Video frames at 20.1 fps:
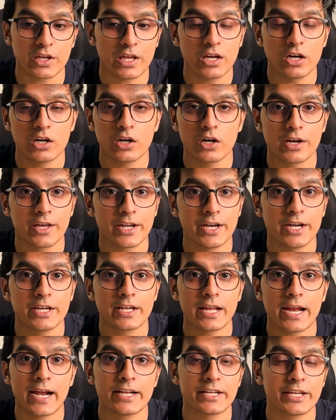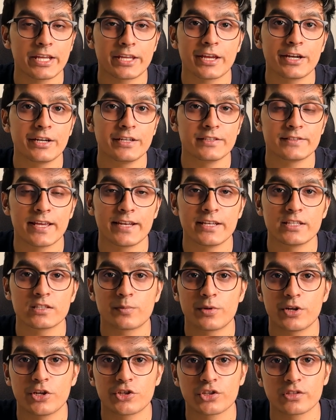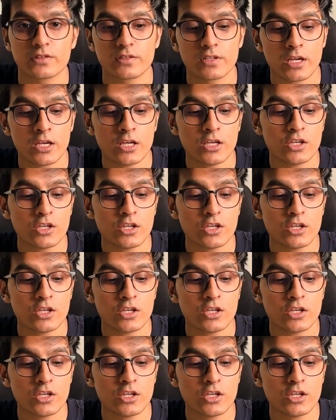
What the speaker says: great at taking design inspirations.